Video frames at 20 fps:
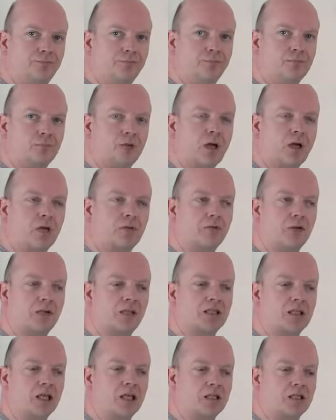Well, I've
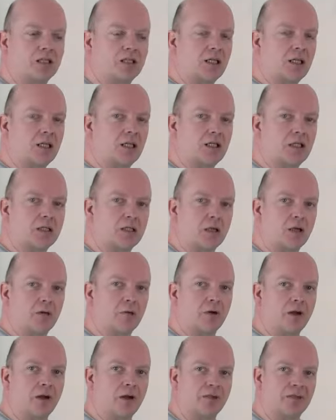reached that stage now
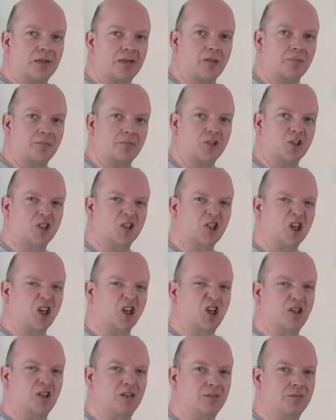where I think I'm
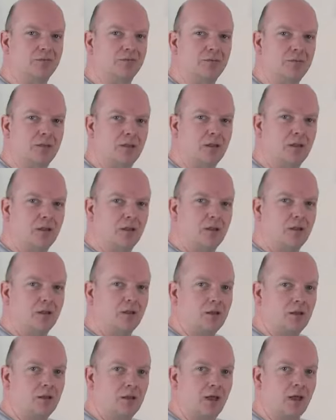stuck.
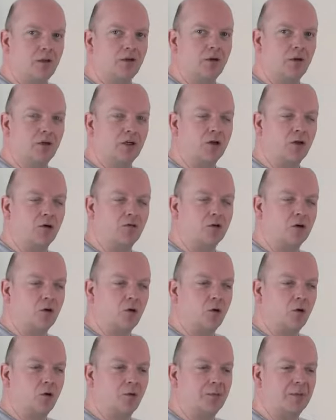I'm going over
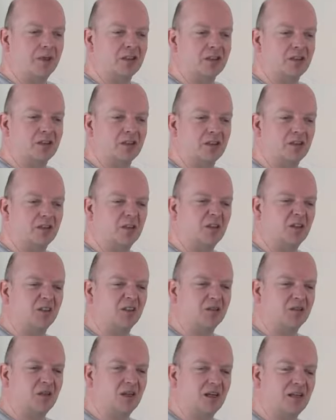old bits and thinking, no, I
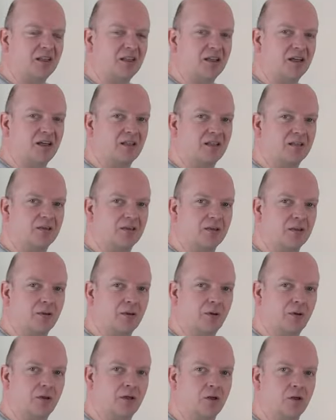don't like that, and
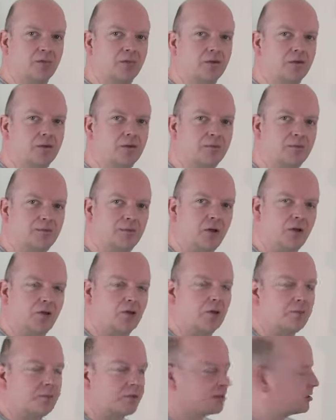going over other
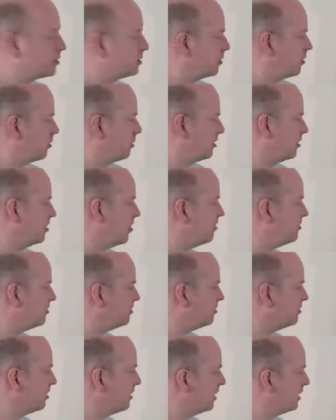bits and going, no, I
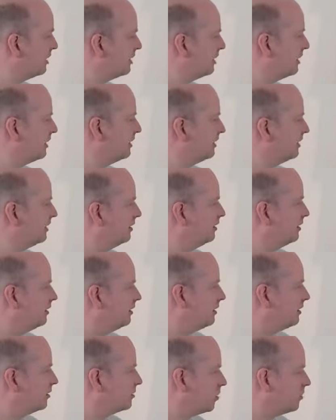don't like that.
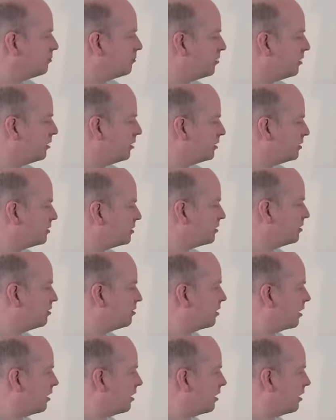So I'm really stuck.